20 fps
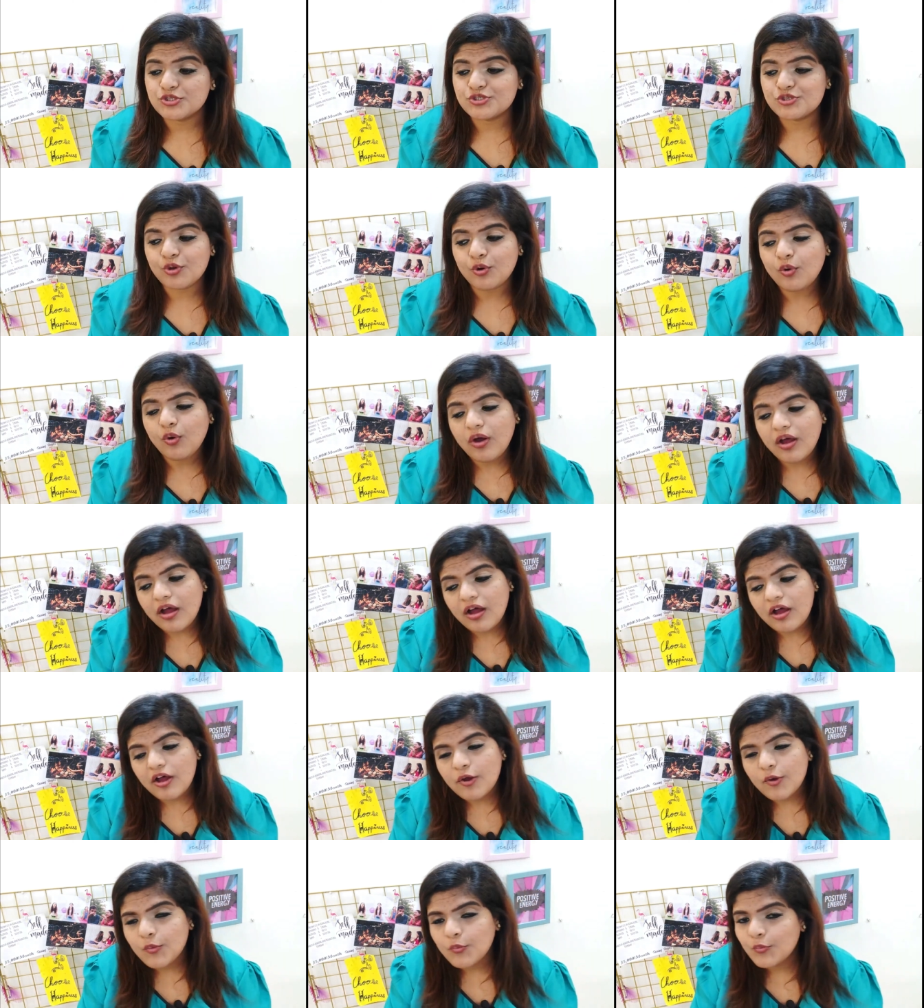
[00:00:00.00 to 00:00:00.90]
So,
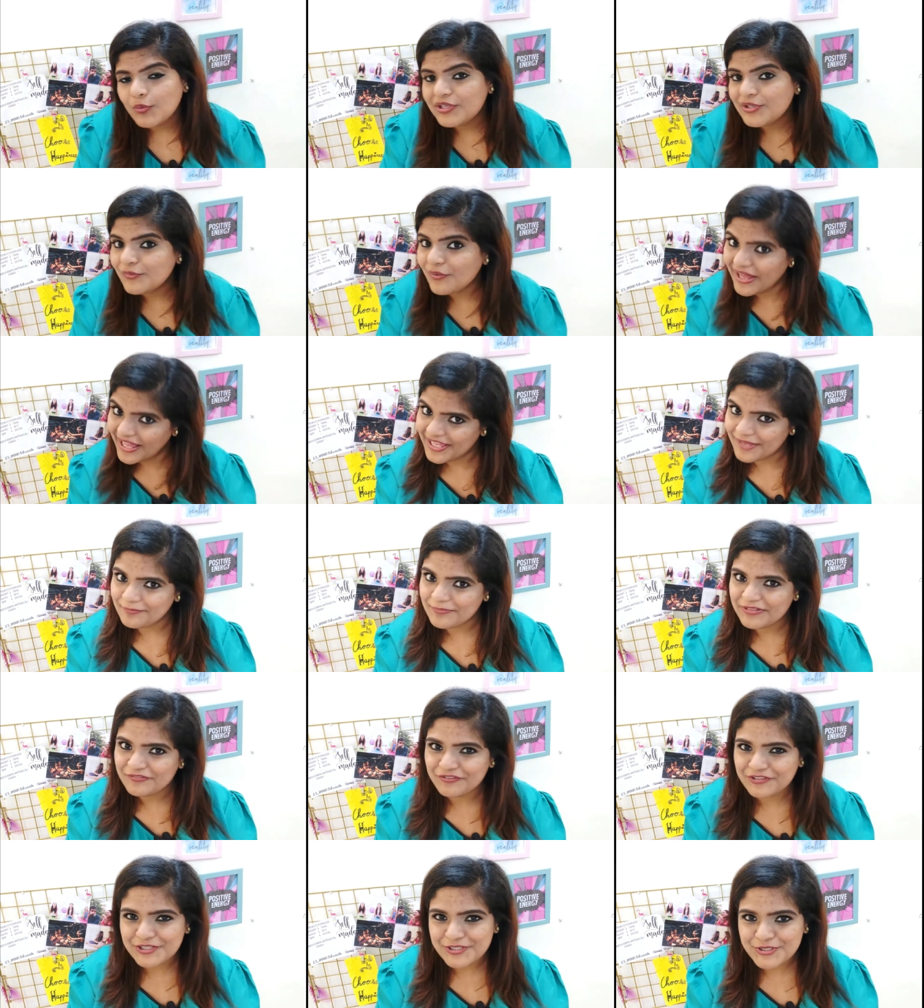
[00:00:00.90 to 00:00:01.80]
will you hire
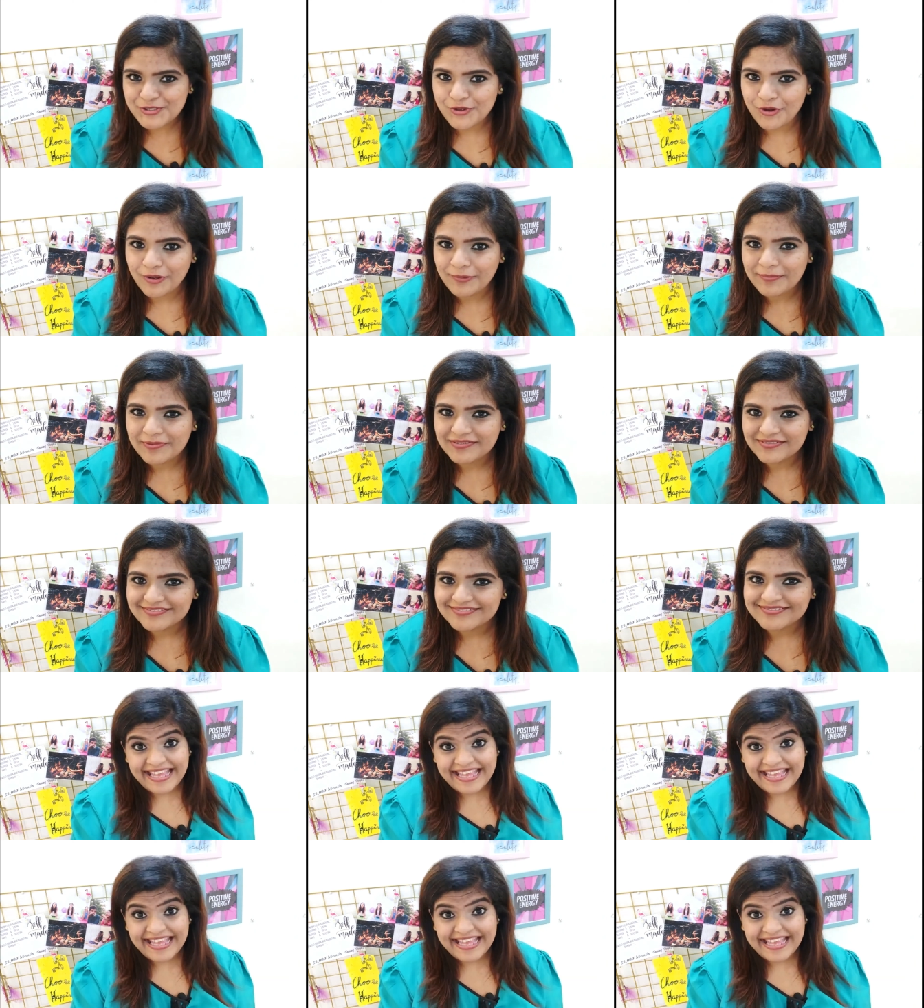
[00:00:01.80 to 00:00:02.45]
me for the job?